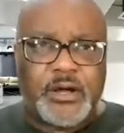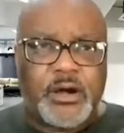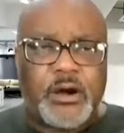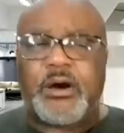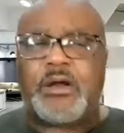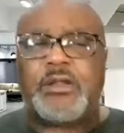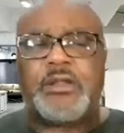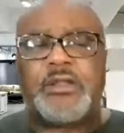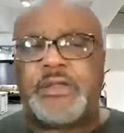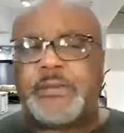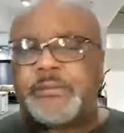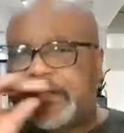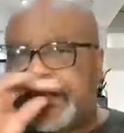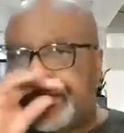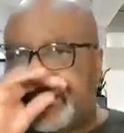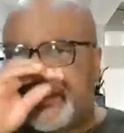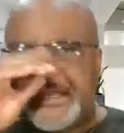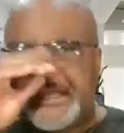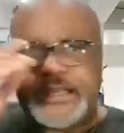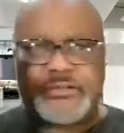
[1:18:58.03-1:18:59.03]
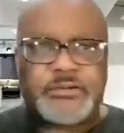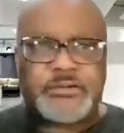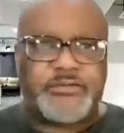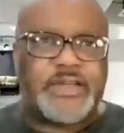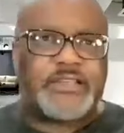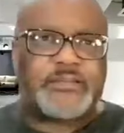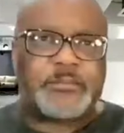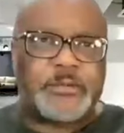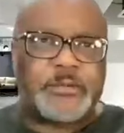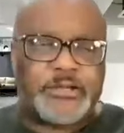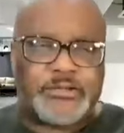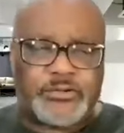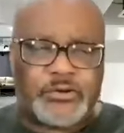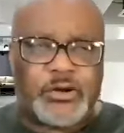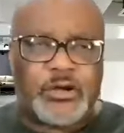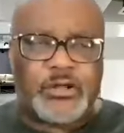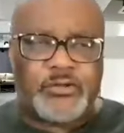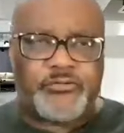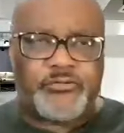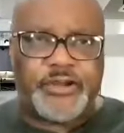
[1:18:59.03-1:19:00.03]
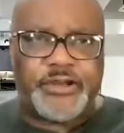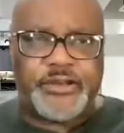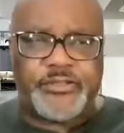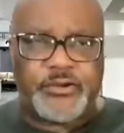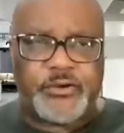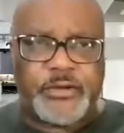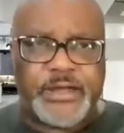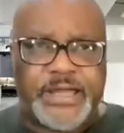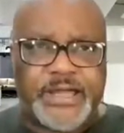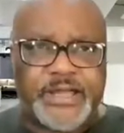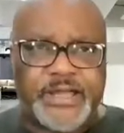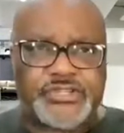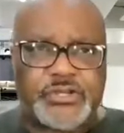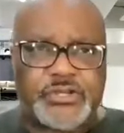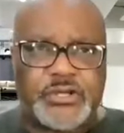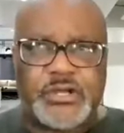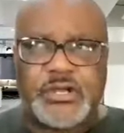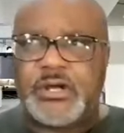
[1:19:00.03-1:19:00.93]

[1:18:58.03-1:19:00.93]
All of them tell you not to invest because they're all afraid of the crash.